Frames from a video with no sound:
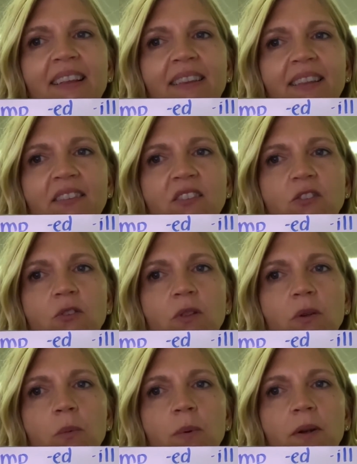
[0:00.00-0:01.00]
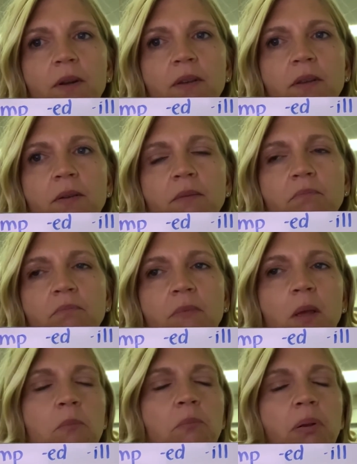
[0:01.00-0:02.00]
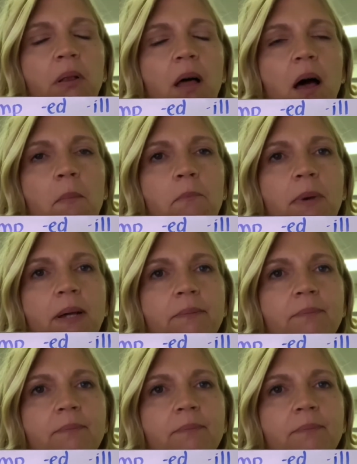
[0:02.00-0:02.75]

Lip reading: Let's do the word plum.